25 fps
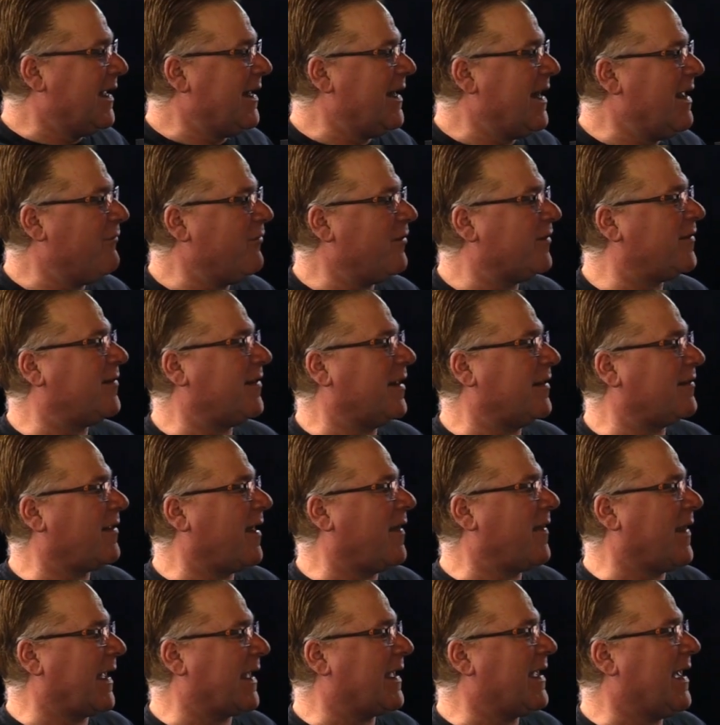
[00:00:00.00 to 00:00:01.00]
He never sits
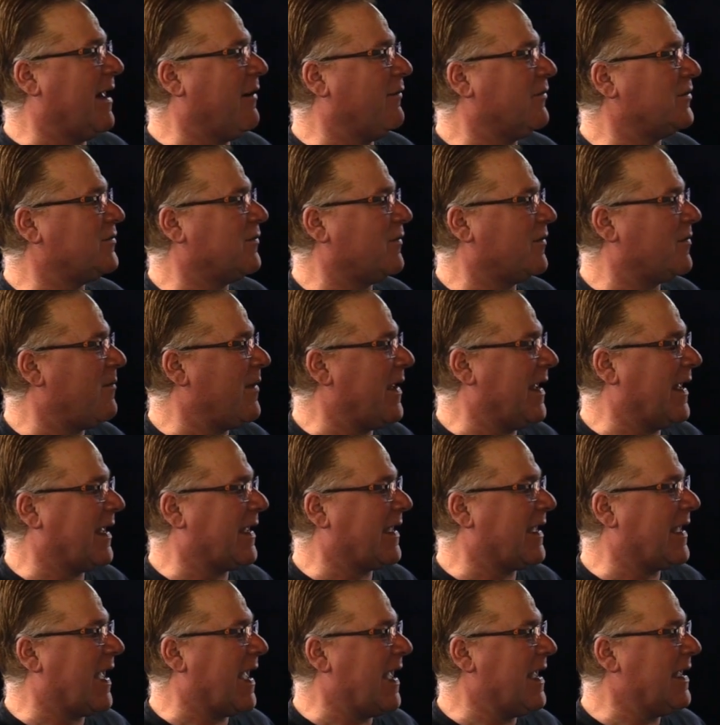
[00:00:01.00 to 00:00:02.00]
on the couch with me
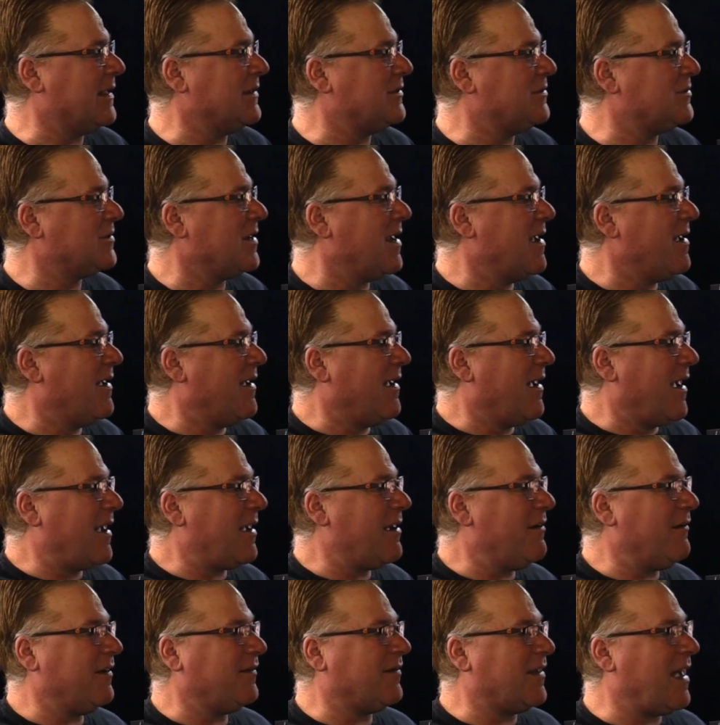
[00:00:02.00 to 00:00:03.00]
and Gage. I
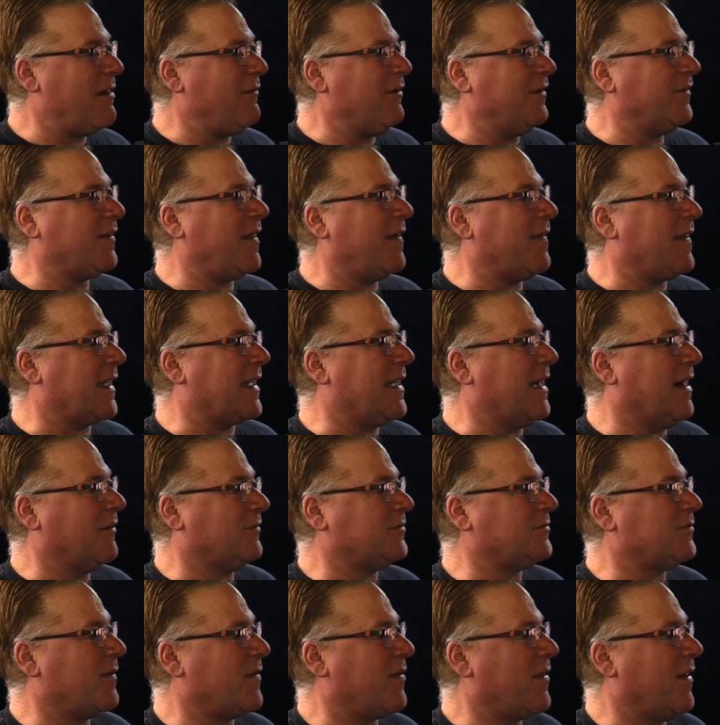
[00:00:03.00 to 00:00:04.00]
go, he's always on the
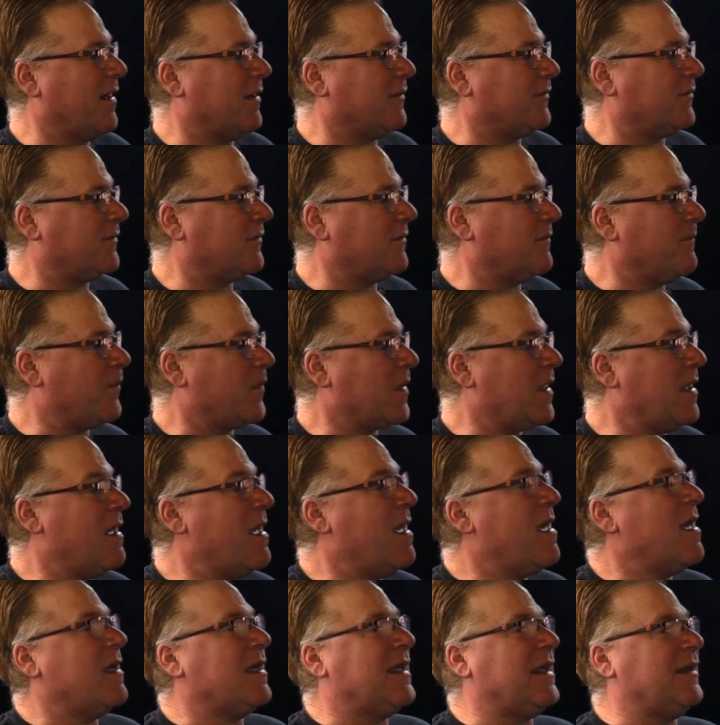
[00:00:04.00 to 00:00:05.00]
couch with us.
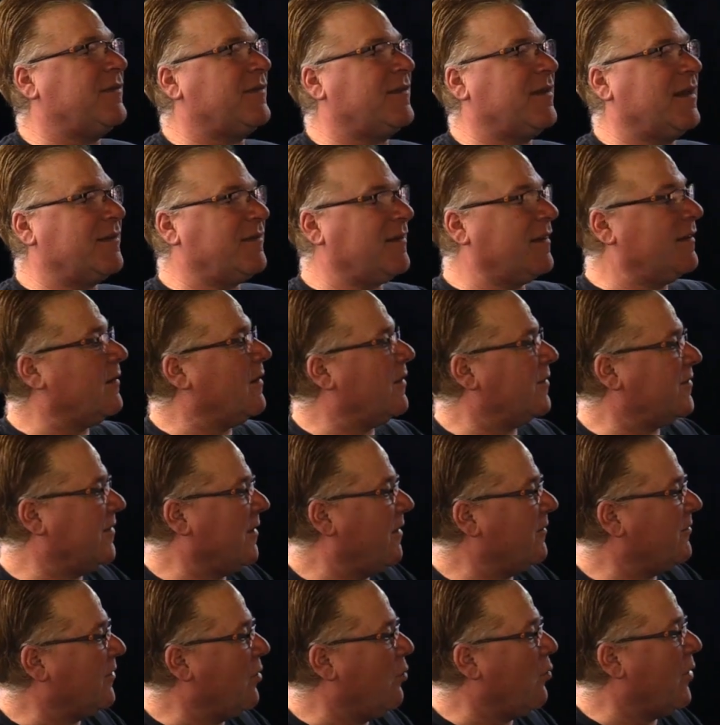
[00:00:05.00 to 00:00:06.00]
He sits and looks
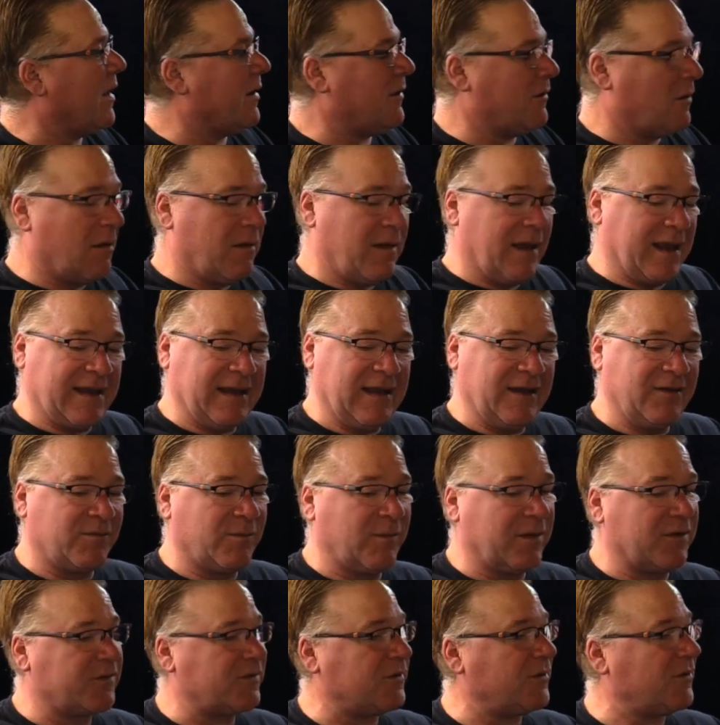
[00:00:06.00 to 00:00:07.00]
out the window like he's
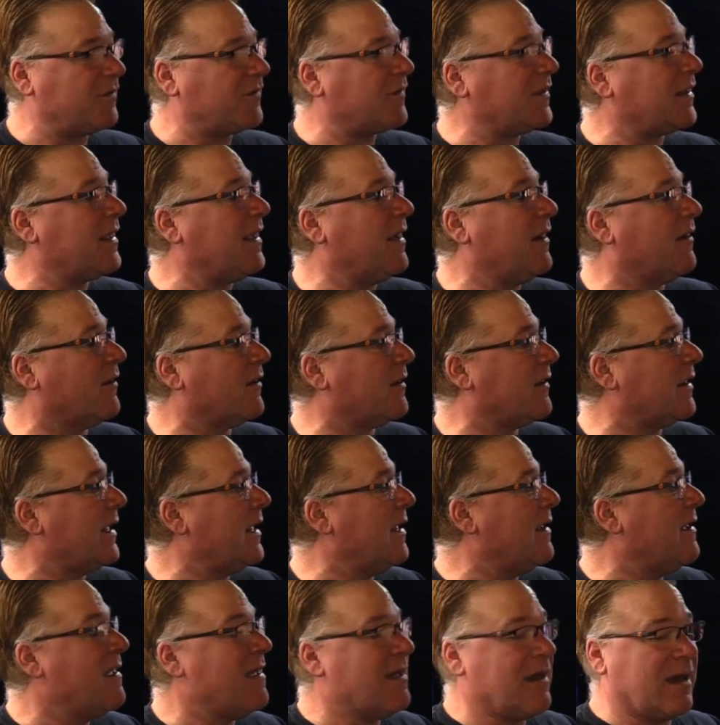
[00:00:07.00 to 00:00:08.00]
Mr.
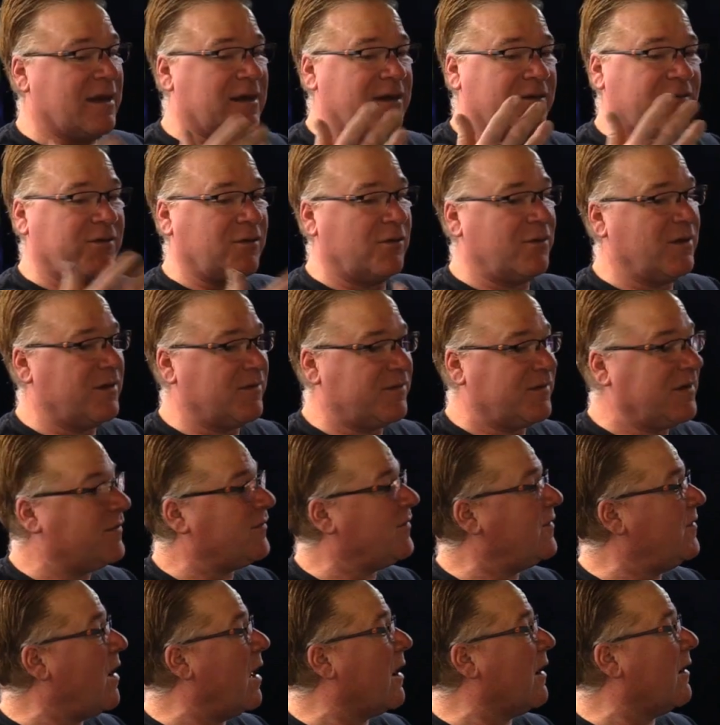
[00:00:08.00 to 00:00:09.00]
Security, and as soon as
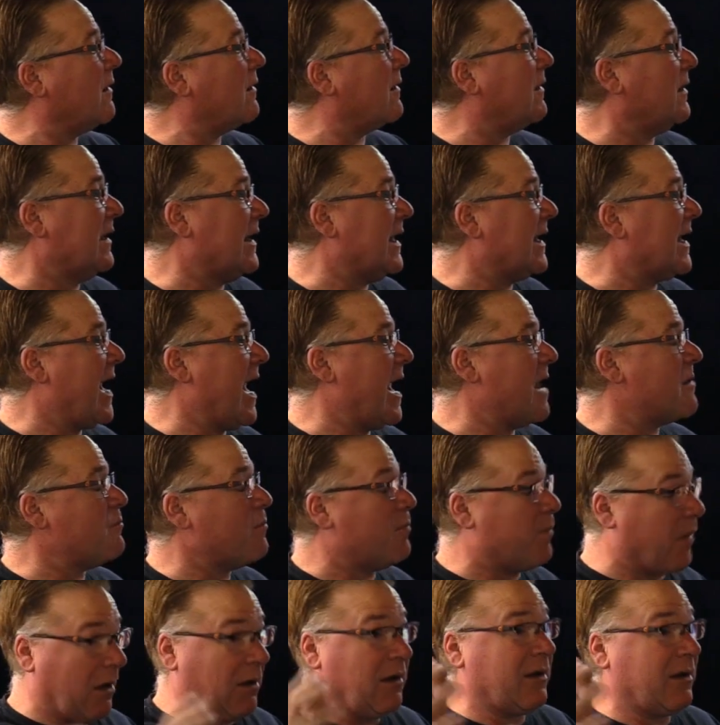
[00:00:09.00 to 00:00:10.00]
it's dark and he
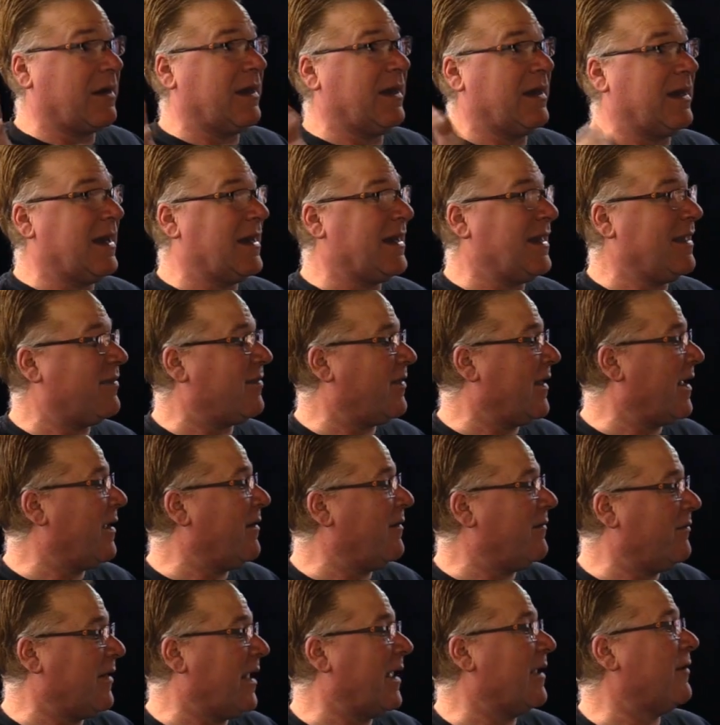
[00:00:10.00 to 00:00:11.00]
can't bark at
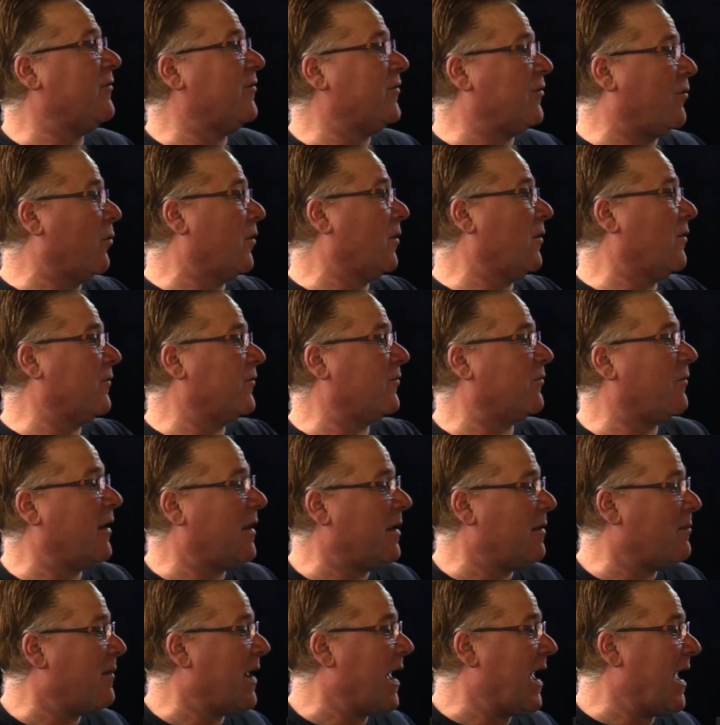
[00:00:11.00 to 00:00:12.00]
anything like squirrels
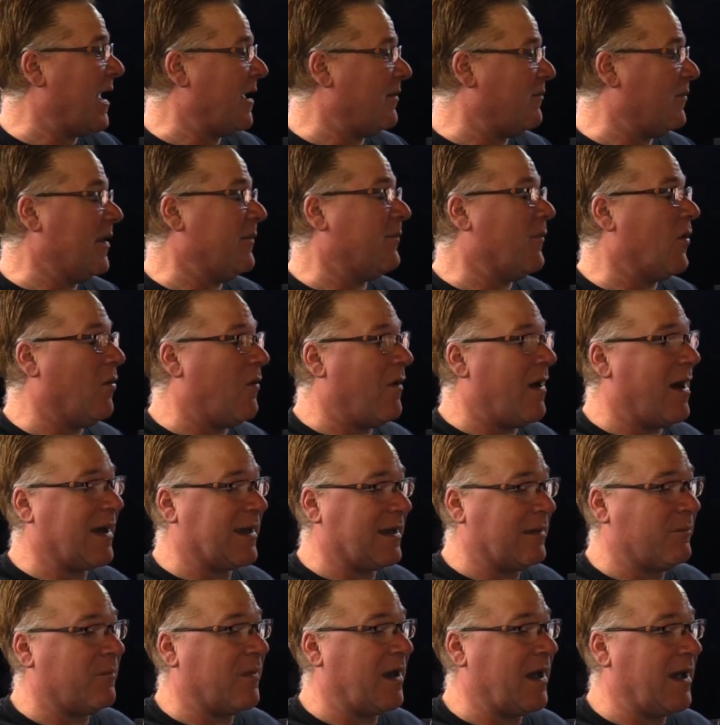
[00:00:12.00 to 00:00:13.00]
running by, people
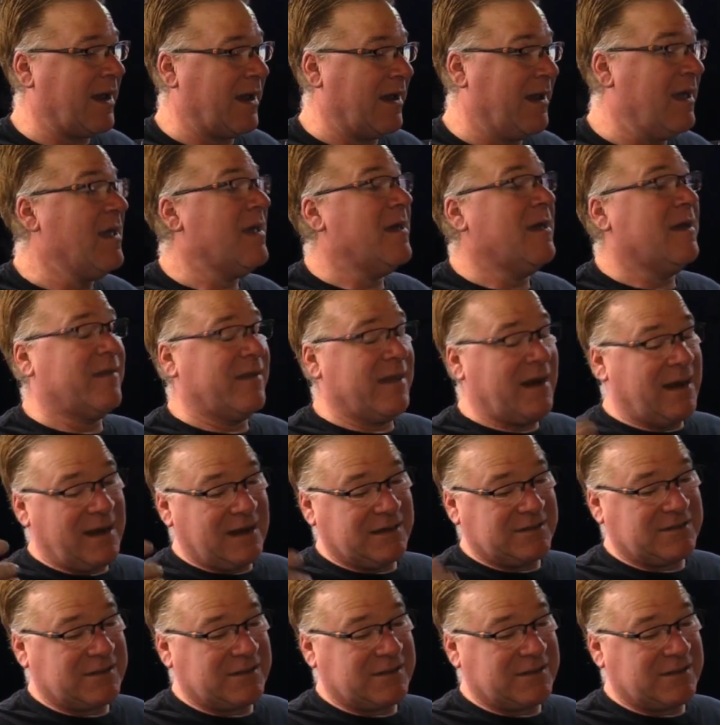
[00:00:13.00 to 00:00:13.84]
walking by, then I